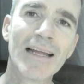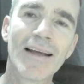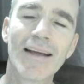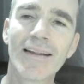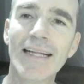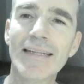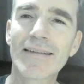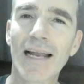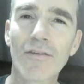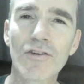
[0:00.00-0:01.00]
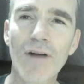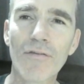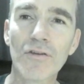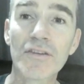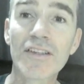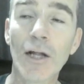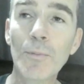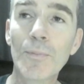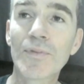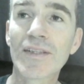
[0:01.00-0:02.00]
these kind of gravel
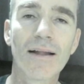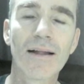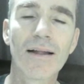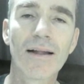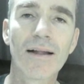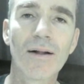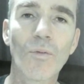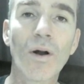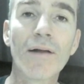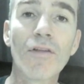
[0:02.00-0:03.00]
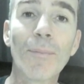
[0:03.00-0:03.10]
slopes. One of the big